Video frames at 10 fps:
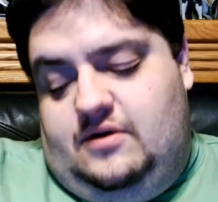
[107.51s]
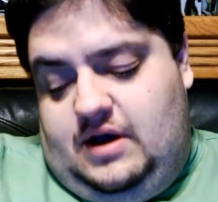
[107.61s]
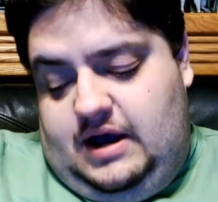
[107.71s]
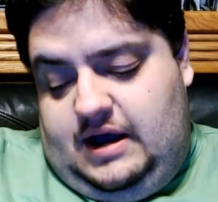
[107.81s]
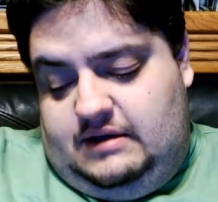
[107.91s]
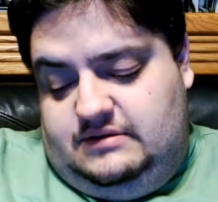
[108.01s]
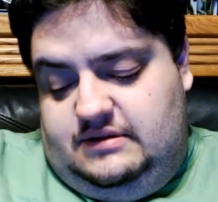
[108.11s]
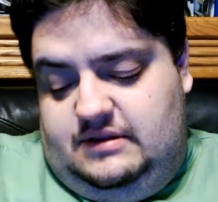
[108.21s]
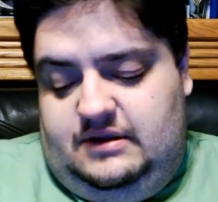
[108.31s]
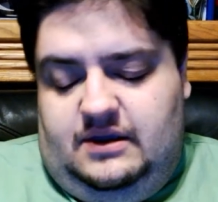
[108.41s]
uh,
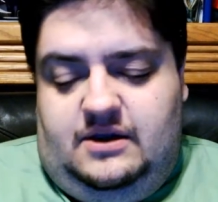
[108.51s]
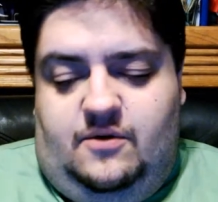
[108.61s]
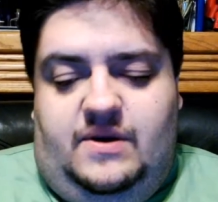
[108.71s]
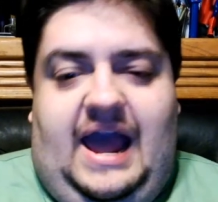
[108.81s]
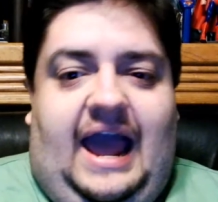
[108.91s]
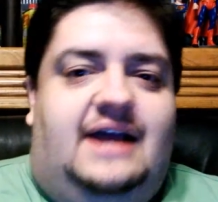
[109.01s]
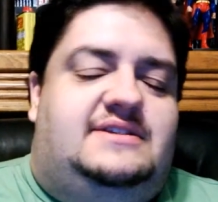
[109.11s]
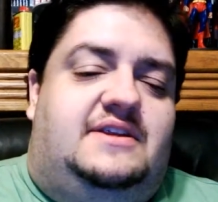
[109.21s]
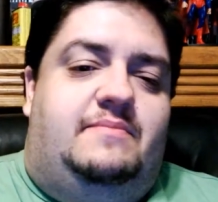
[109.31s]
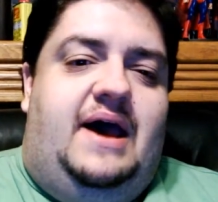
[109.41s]
you know, when
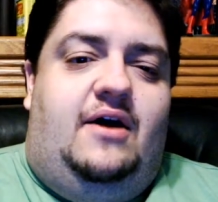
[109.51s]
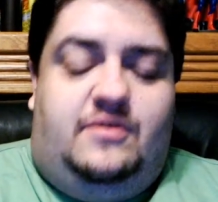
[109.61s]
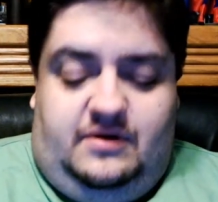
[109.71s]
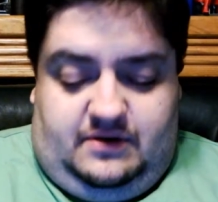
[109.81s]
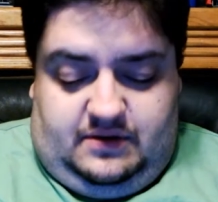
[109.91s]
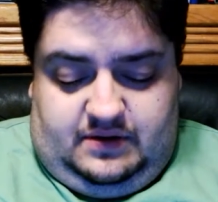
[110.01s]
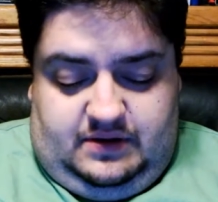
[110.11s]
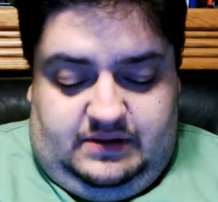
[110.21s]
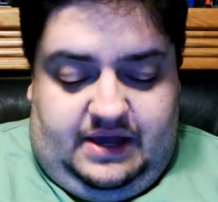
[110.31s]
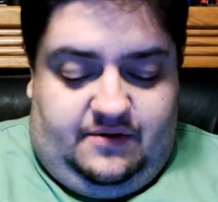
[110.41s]
asked about,
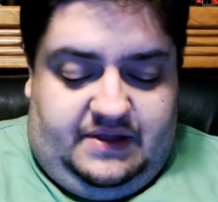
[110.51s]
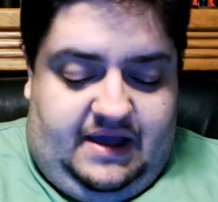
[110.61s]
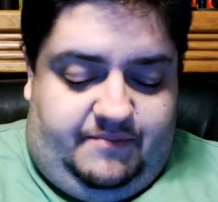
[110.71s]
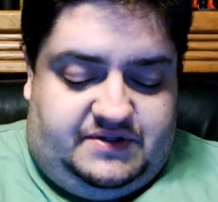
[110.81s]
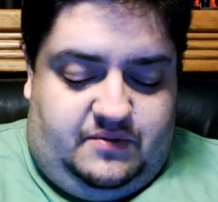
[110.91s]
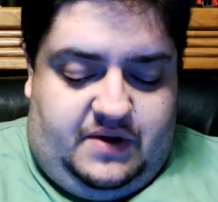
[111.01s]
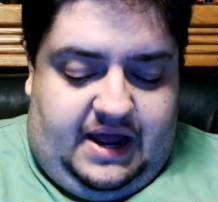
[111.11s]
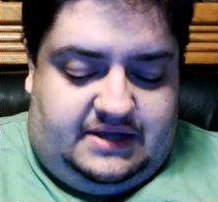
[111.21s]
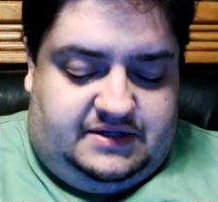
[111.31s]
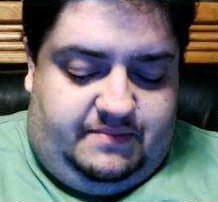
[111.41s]
later in the episode, when
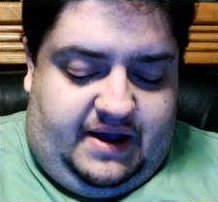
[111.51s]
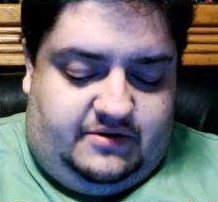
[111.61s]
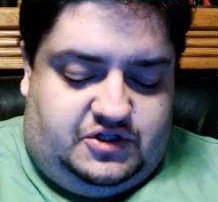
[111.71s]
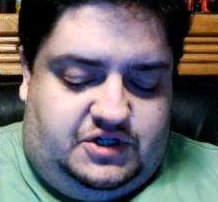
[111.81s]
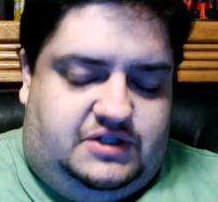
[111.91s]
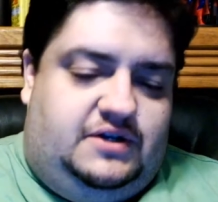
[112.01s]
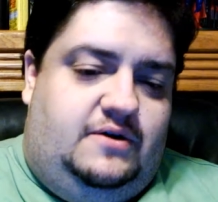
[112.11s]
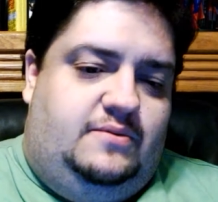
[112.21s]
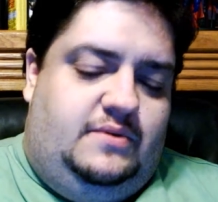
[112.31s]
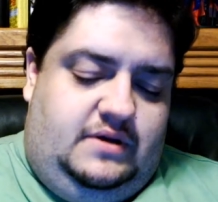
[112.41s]
asked about
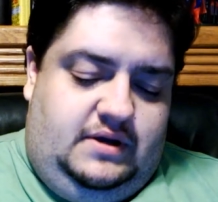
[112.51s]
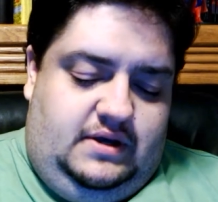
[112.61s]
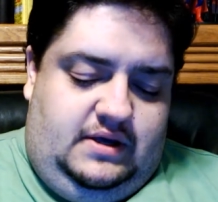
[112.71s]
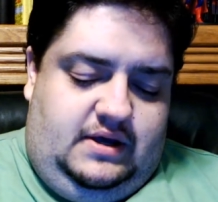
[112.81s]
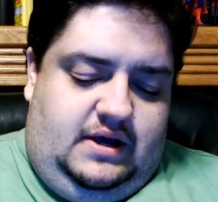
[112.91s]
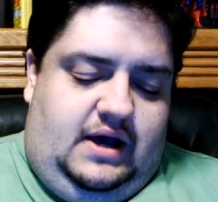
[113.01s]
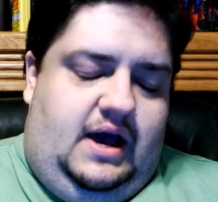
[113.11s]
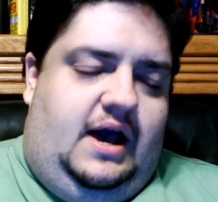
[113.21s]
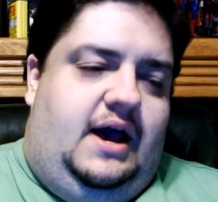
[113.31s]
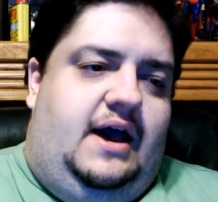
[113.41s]
Jato
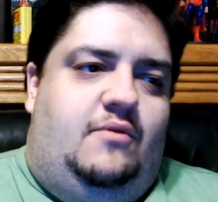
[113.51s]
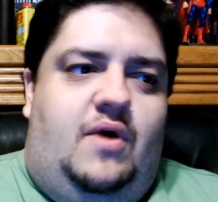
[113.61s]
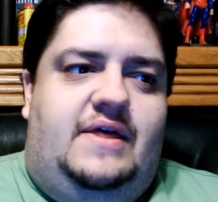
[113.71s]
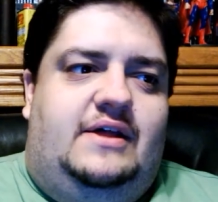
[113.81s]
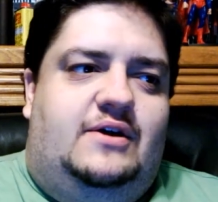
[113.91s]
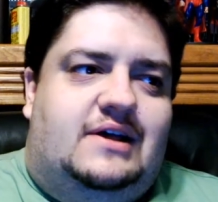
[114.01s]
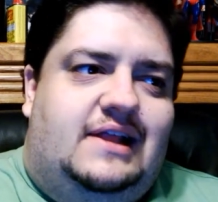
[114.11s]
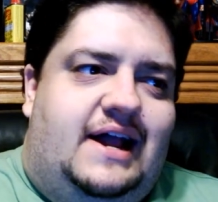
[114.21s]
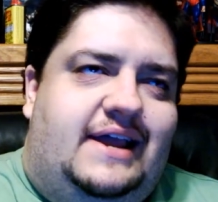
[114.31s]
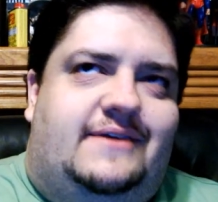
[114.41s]
uh, and why they look
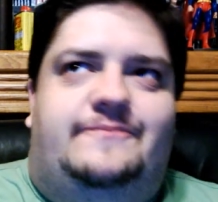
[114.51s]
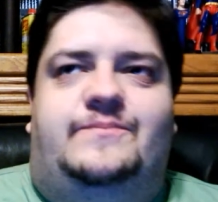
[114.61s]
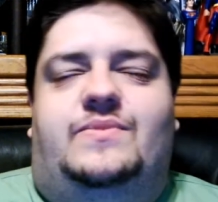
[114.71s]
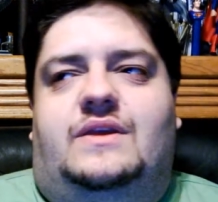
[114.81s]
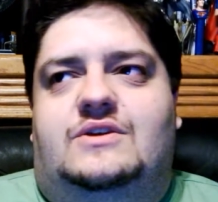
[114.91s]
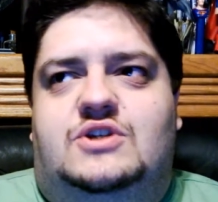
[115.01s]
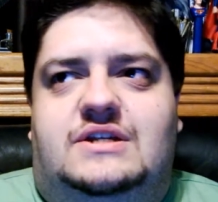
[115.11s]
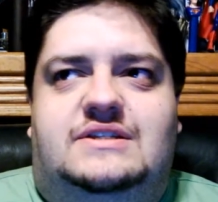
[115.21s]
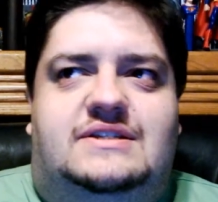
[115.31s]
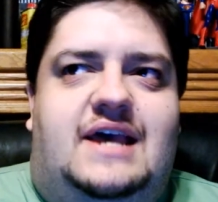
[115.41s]
alike, she
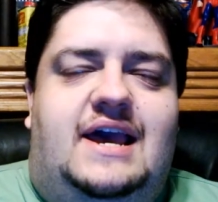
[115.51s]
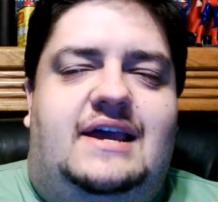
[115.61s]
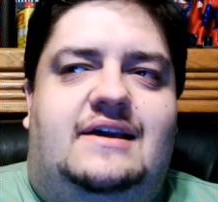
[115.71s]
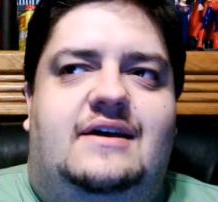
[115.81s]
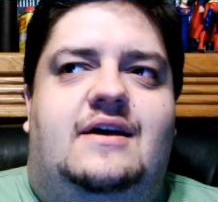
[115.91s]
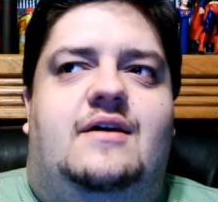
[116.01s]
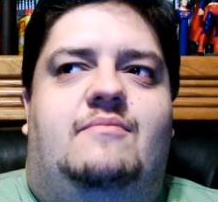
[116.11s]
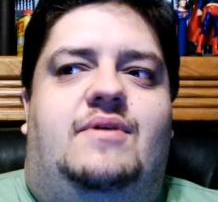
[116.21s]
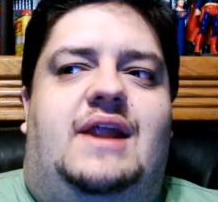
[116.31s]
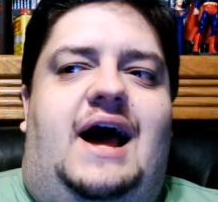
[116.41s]
doesn't say.
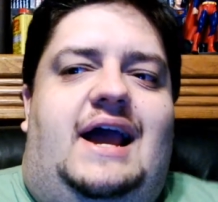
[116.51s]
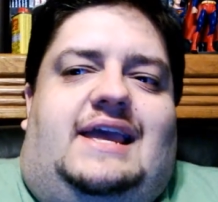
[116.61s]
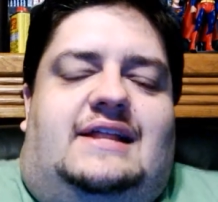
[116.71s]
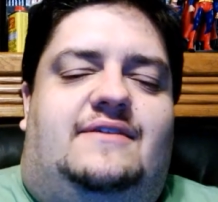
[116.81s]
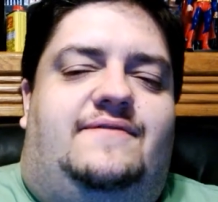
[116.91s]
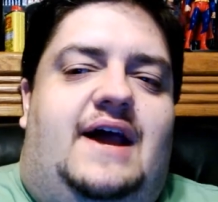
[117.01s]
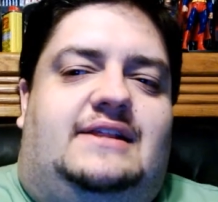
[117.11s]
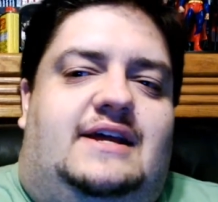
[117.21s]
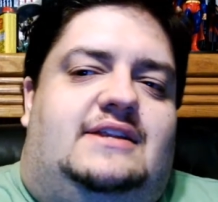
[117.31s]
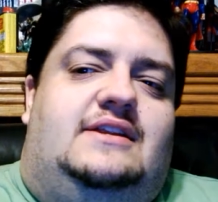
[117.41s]
But I get the
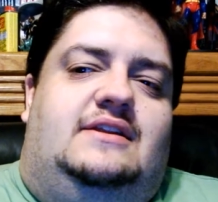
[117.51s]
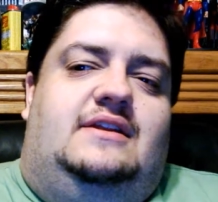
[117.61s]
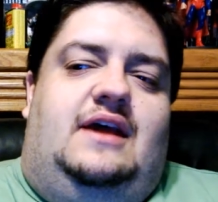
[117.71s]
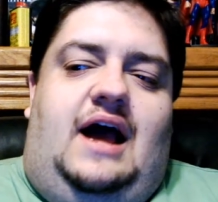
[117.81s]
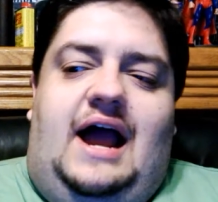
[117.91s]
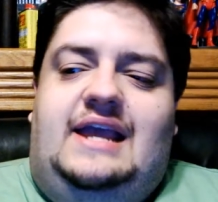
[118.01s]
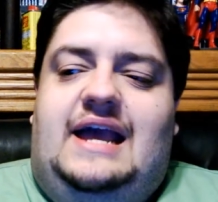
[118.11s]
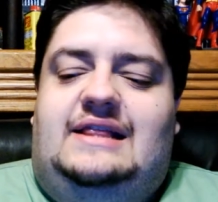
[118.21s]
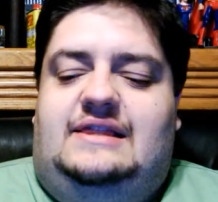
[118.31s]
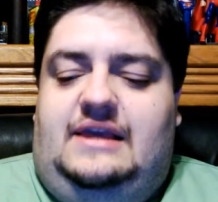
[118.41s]
fact that, I
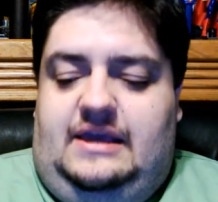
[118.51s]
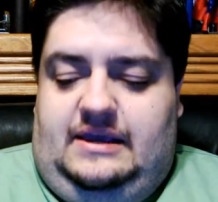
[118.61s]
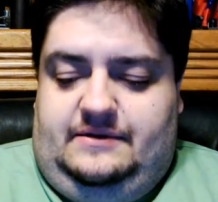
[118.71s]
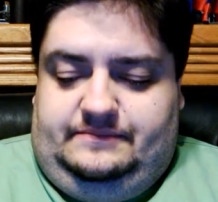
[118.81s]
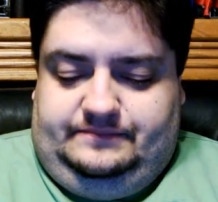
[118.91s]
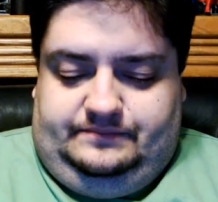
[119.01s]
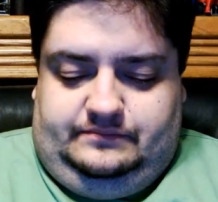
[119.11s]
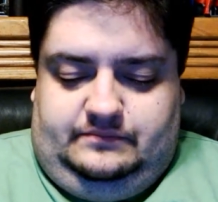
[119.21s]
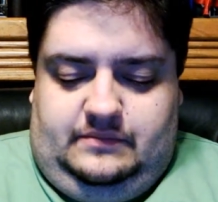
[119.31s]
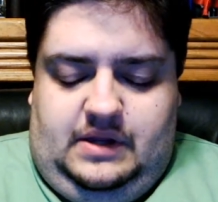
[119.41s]
get
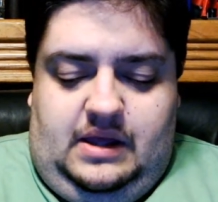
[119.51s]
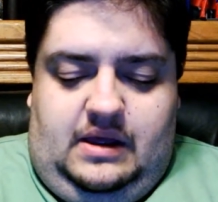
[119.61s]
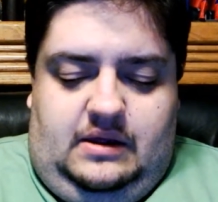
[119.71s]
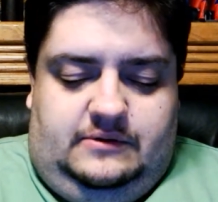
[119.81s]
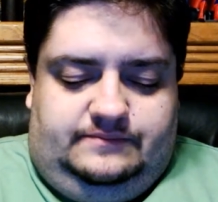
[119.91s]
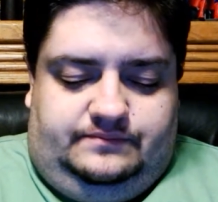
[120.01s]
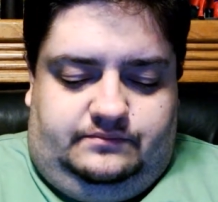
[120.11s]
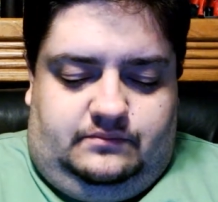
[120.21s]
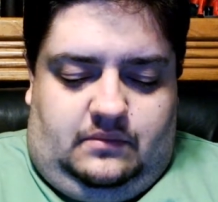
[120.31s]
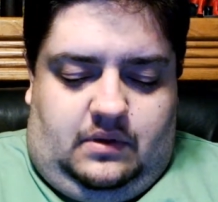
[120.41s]
the,
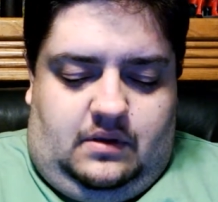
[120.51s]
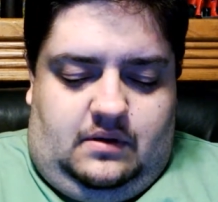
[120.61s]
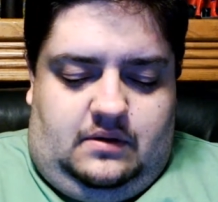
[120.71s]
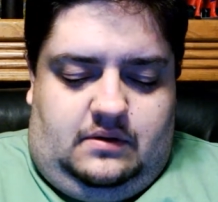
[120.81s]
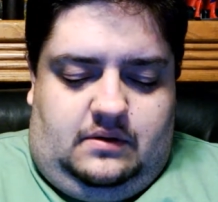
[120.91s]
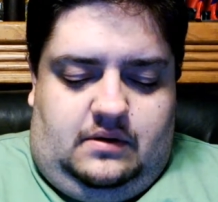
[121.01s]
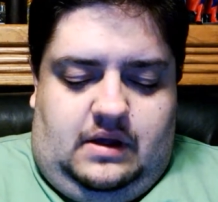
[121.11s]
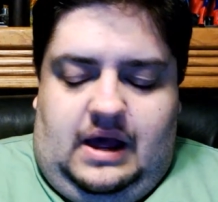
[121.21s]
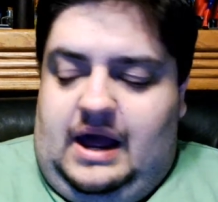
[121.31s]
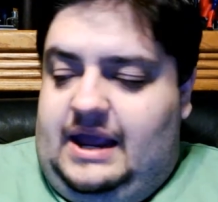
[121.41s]

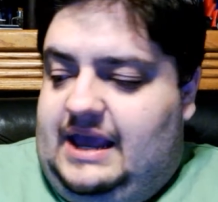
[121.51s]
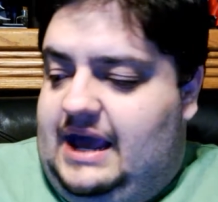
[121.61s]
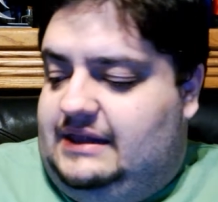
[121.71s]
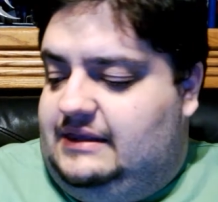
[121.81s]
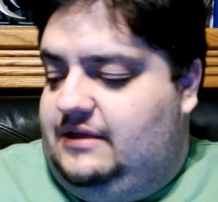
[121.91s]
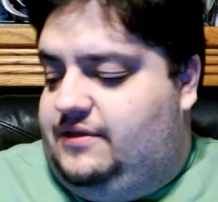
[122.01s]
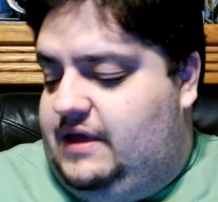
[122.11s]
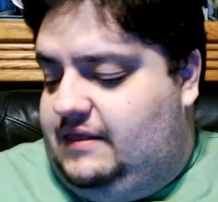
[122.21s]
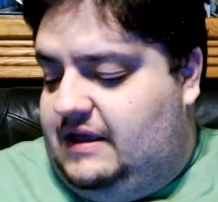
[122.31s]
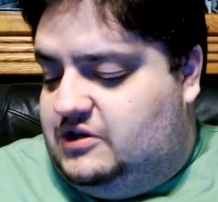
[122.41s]
I get the
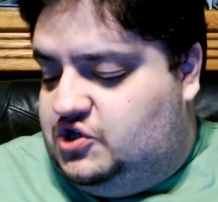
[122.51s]
thing that